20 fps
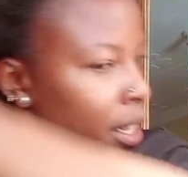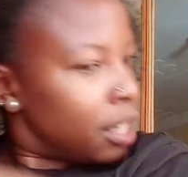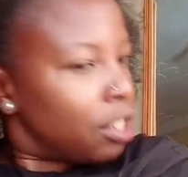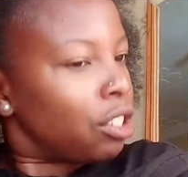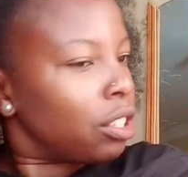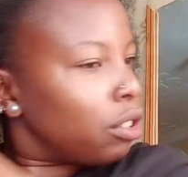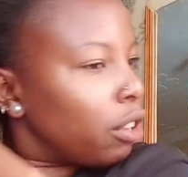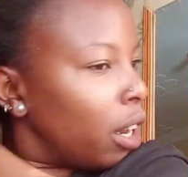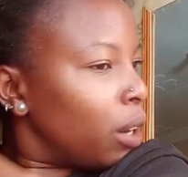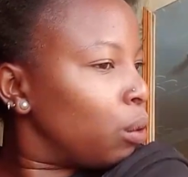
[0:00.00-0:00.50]

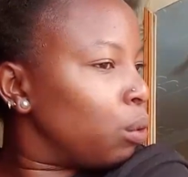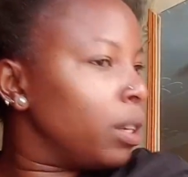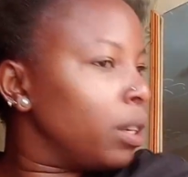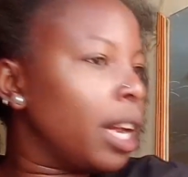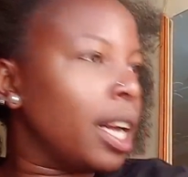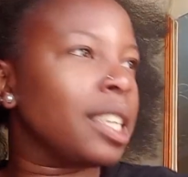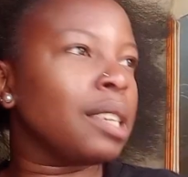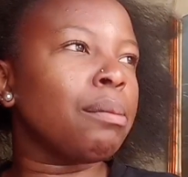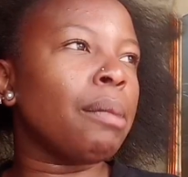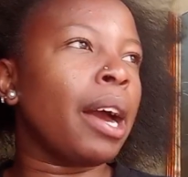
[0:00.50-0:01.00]
She's the one who
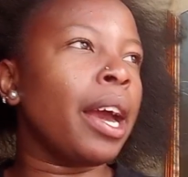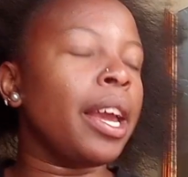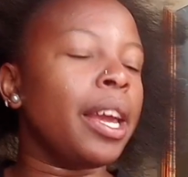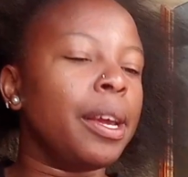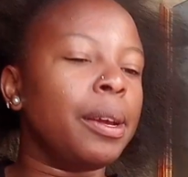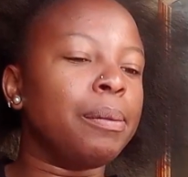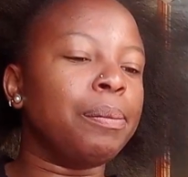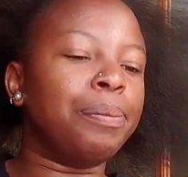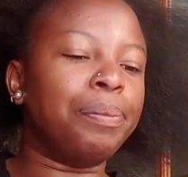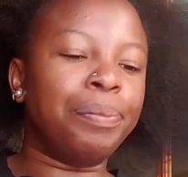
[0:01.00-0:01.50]
does
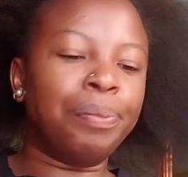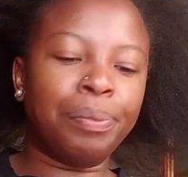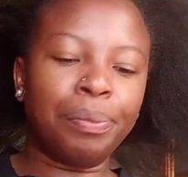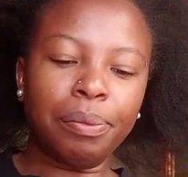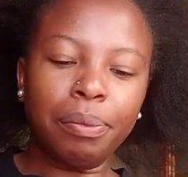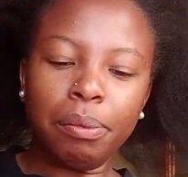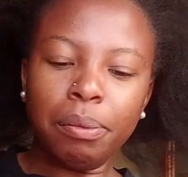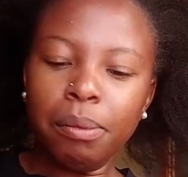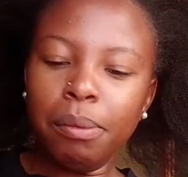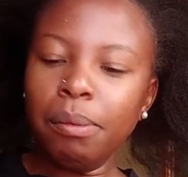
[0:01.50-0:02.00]

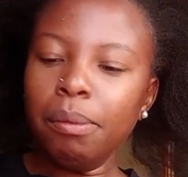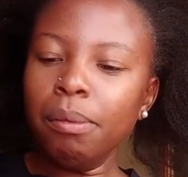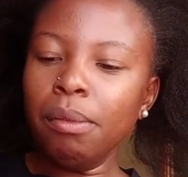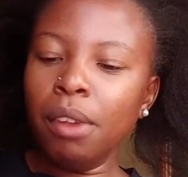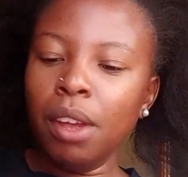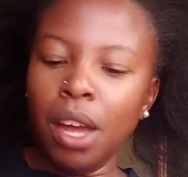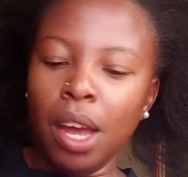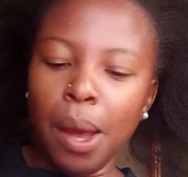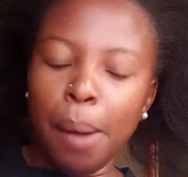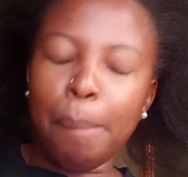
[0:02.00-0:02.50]

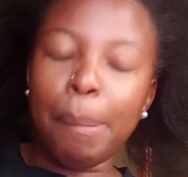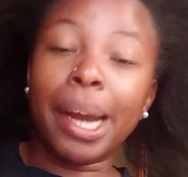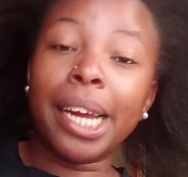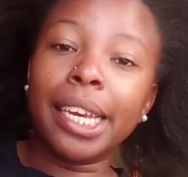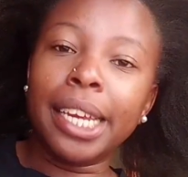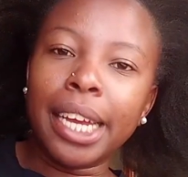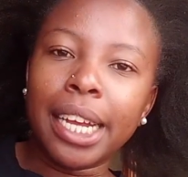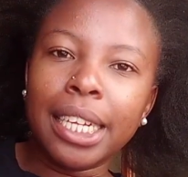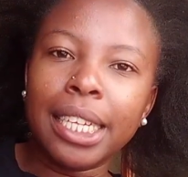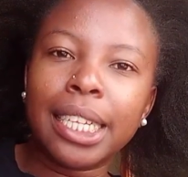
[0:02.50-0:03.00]
my
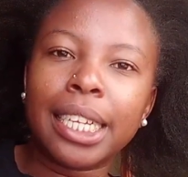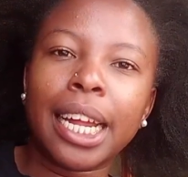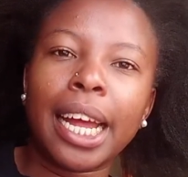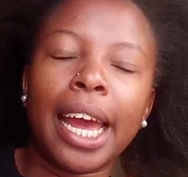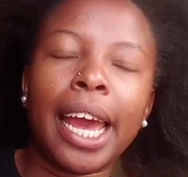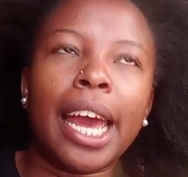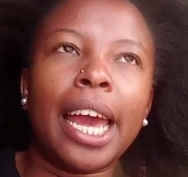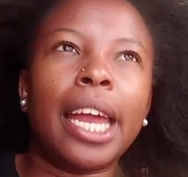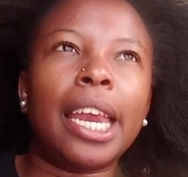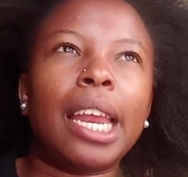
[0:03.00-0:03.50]
nails.
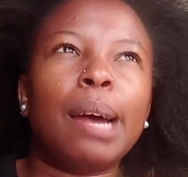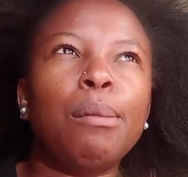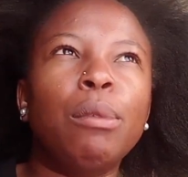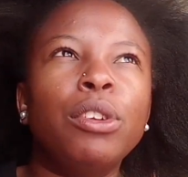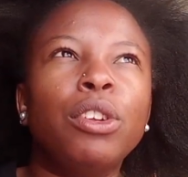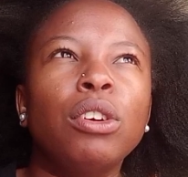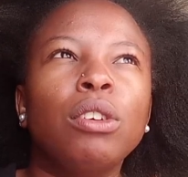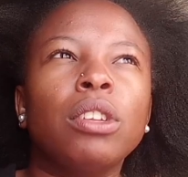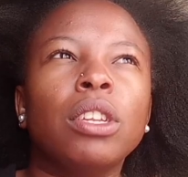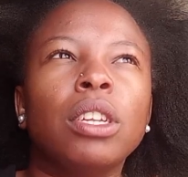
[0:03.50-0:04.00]
And I'm
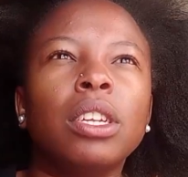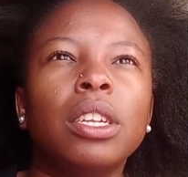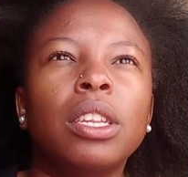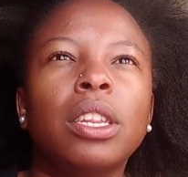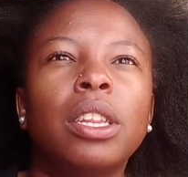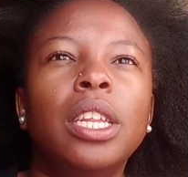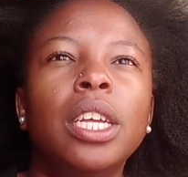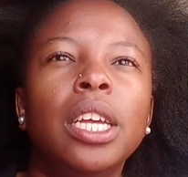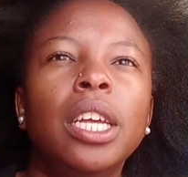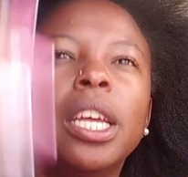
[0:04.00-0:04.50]
also
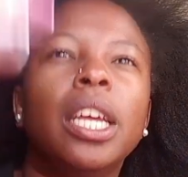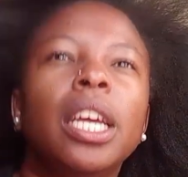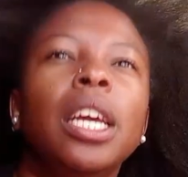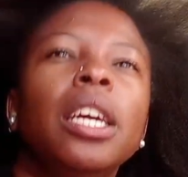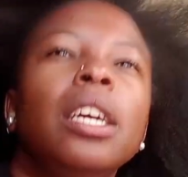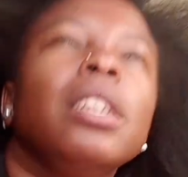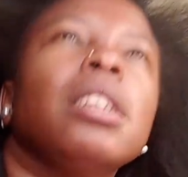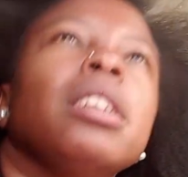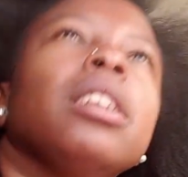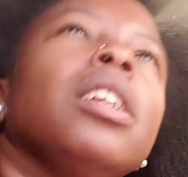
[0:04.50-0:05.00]

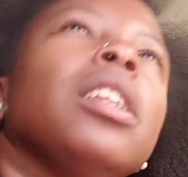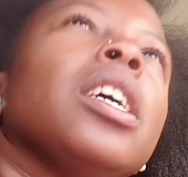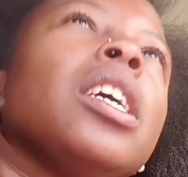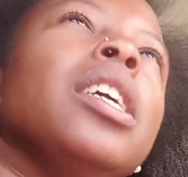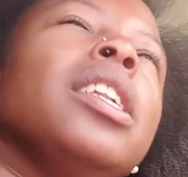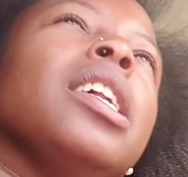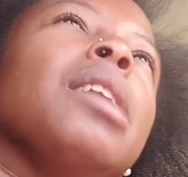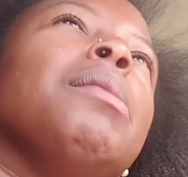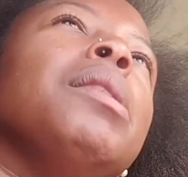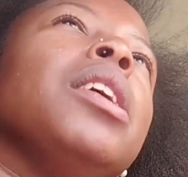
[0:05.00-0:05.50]
thinking, the
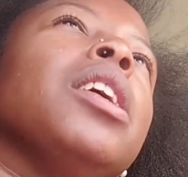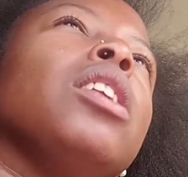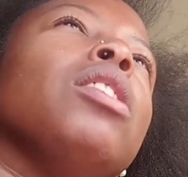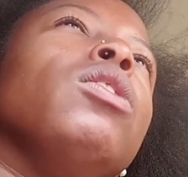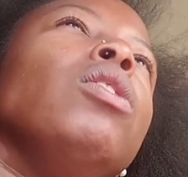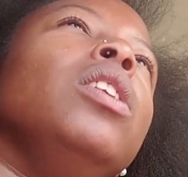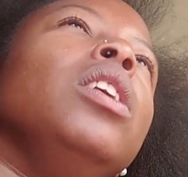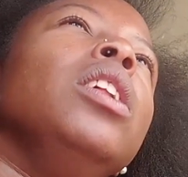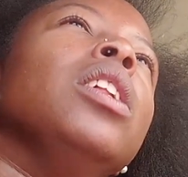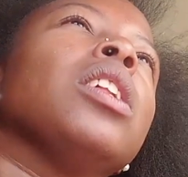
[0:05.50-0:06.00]
kids are making
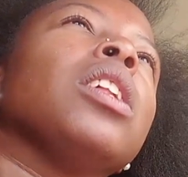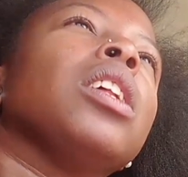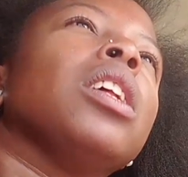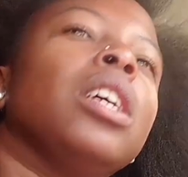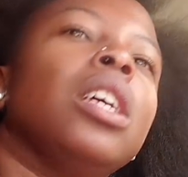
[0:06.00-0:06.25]
noise.